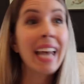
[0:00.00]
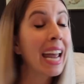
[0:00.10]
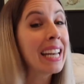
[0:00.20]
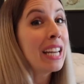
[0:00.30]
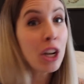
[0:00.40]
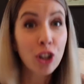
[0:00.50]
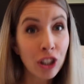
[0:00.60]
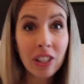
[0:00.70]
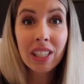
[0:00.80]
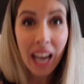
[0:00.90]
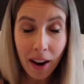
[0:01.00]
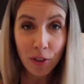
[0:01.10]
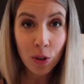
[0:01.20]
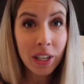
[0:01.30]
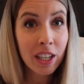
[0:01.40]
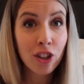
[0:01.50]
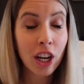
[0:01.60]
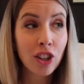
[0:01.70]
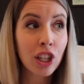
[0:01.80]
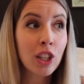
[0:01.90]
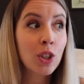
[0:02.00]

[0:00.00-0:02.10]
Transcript: 10 years after an injection.